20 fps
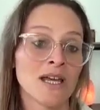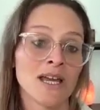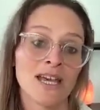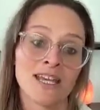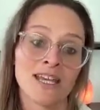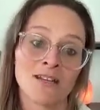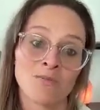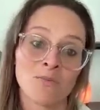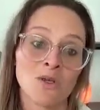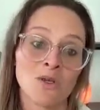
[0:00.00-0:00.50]

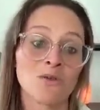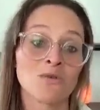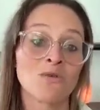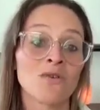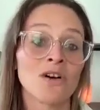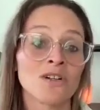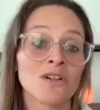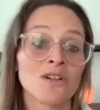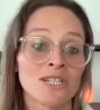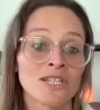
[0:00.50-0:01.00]
and immune
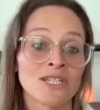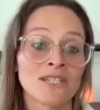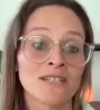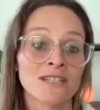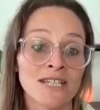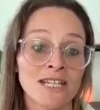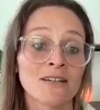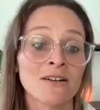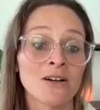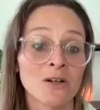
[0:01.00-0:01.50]
function
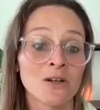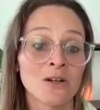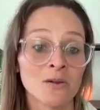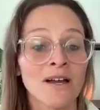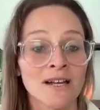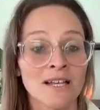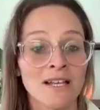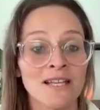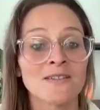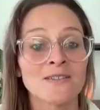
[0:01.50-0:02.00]
in our body.